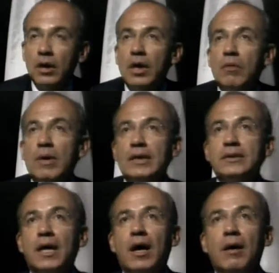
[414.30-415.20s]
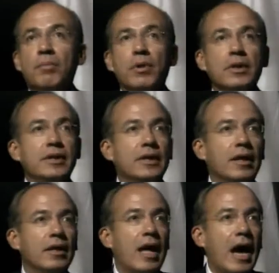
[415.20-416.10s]
He was a
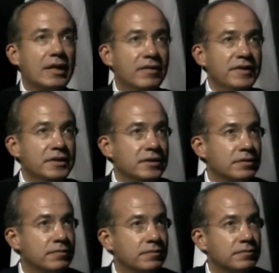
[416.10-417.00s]
political activist,